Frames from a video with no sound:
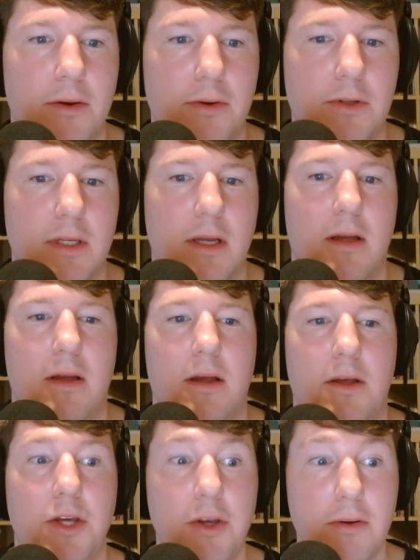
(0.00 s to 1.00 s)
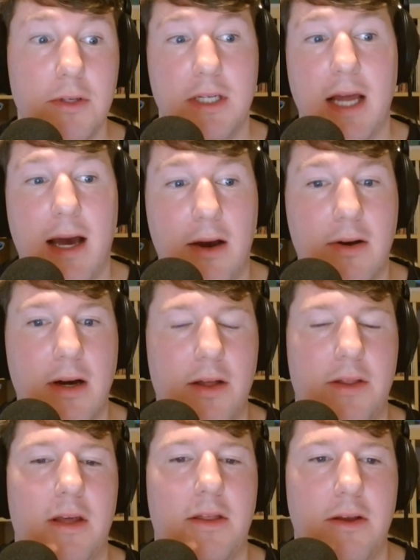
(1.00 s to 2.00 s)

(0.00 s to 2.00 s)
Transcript: who's huge now on the